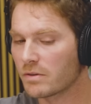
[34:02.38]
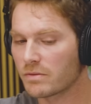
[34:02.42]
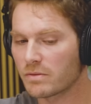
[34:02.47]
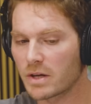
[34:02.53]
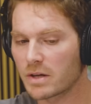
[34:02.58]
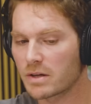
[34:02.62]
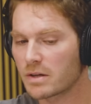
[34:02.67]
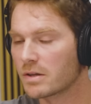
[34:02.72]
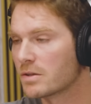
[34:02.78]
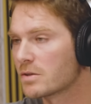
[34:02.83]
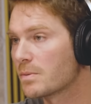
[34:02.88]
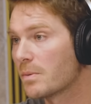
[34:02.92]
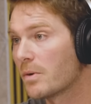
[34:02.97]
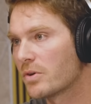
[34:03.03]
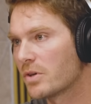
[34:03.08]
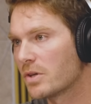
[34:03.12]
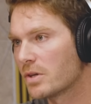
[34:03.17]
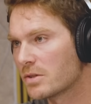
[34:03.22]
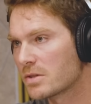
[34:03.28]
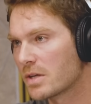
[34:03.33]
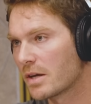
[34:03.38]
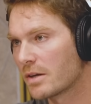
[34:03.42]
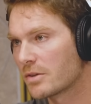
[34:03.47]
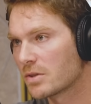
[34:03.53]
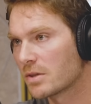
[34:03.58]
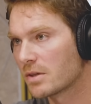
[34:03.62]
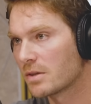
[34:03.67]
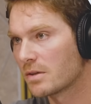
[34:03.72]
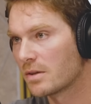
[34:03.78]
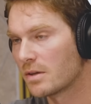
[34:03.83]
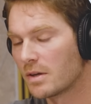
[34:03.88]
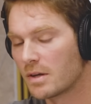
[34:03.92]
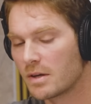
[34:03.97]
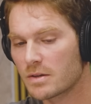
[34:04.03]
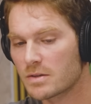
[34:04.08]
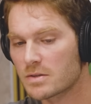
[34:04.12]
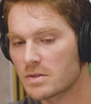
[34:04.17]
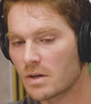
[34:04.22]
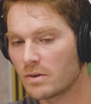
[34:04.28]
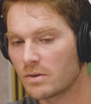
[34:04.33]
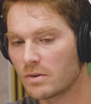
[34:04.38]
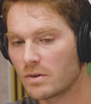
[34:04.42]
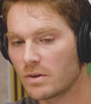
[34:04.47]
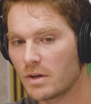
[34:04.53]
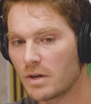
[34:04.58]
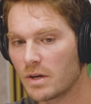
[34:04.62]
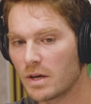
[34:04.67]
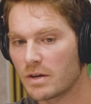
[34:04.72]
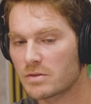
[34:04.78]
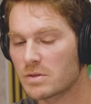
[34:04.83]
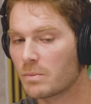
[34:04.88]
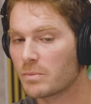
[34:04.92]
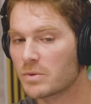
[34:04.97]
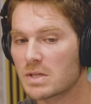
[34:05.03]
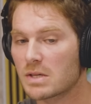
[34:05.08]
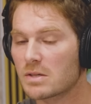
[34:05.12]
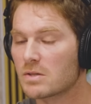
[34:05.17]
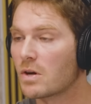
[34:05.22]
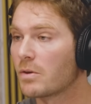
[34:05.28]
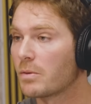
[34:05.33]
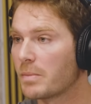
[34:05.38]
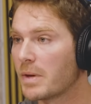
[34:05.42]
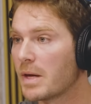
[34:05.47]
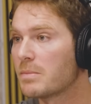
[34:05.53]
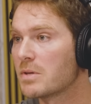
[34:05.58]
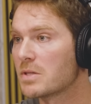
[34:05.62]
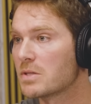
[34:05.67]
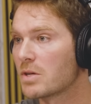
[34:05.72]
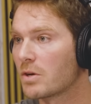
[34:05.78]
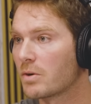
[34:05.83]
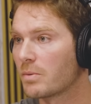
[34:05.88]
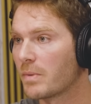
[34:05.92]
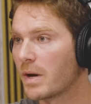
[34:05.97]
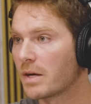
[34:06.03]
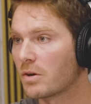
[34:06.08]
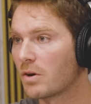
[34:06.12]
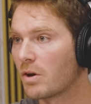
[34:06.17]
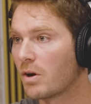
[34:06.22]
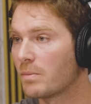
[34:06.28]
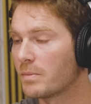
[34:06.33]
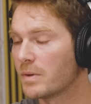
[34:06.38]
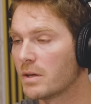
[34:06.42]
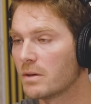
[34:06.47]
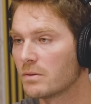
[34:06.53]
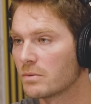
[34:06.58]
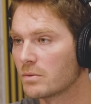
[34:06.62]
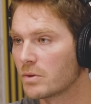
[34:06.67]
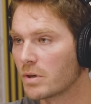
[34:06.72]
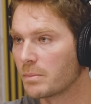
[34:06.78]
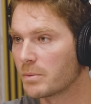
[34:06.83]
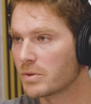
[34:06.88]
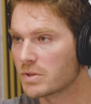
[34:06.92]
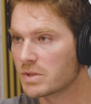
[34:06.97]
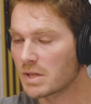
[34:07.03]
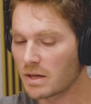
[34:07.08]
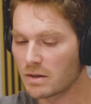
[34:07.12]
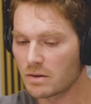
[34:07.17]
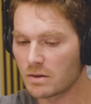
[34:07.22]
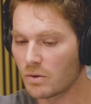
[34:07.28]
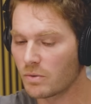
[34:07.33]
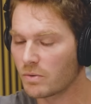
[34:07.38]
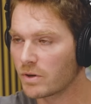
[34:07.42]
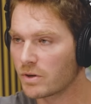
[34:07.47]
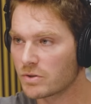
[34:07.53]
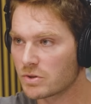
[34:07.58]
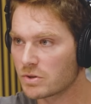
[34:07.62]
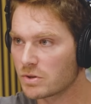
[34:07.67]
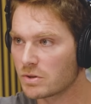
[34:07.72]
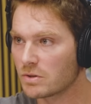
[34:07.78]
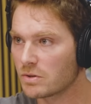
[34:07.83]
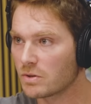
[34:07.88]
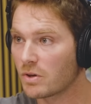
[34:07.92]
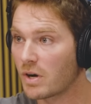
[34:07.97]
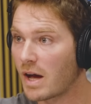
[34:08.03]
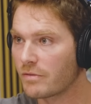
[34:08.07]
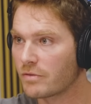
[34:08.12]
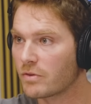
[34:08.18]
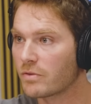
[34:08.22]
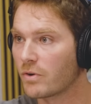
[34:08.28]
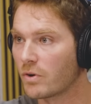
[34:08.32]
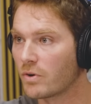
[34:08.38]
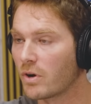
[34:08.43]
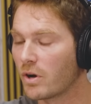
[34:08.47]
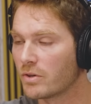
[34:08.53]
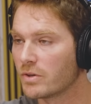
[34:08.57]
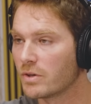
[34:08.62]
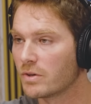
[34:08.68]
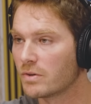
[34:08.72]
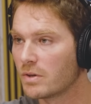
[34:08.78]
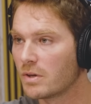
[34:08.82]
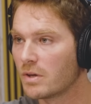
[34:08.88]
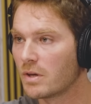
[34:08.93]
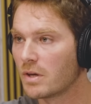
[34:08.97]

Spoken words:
of like a smoking section. So if someone says, oh, the babysitter might call me, we're able to say, no worries, you'll have your phone on you.